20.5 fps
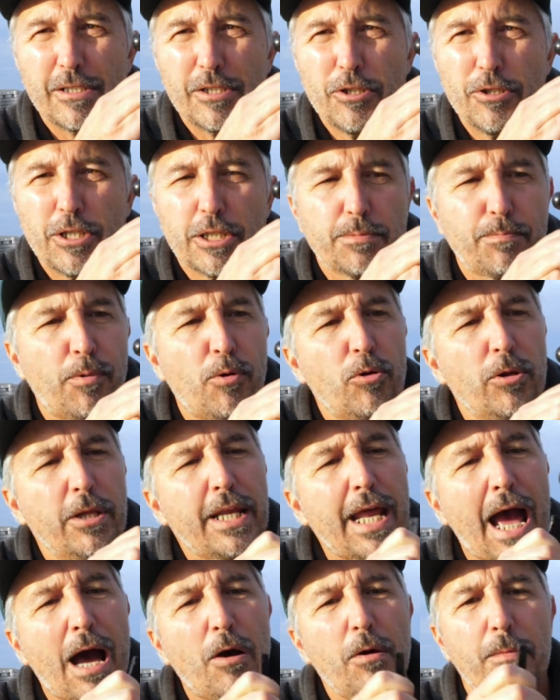You just pull
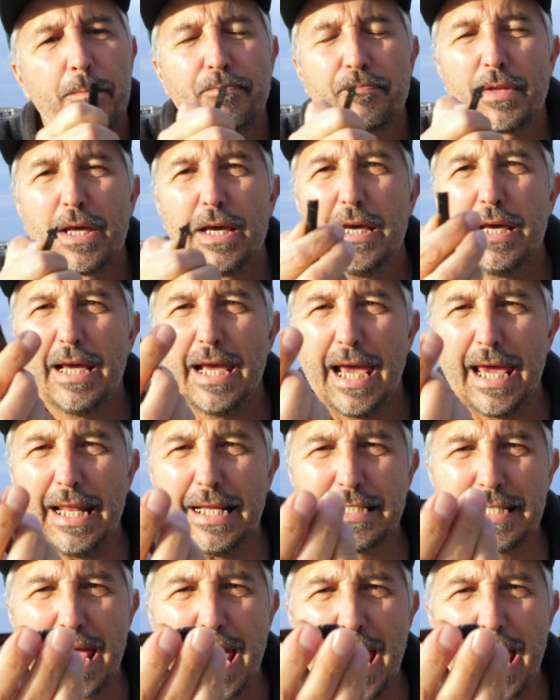it out, and it's